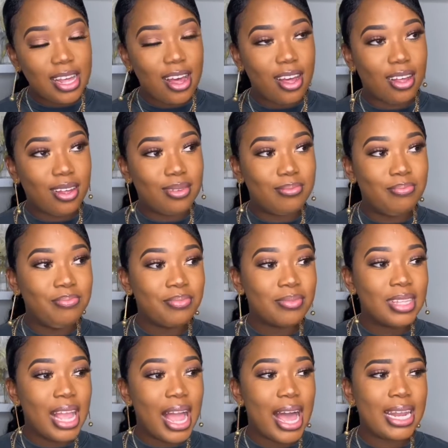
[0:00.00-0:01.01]
I
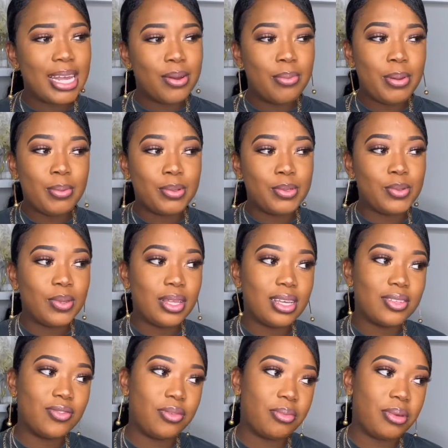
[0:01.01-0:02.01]
like when people do
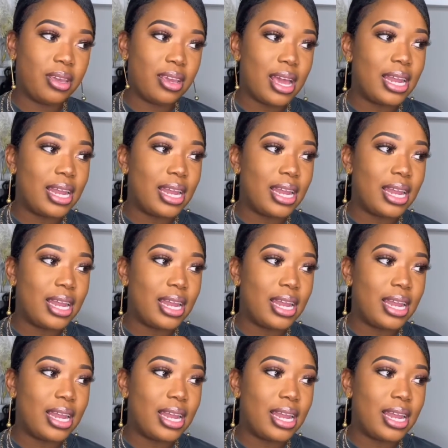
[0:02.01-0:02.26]
things for me.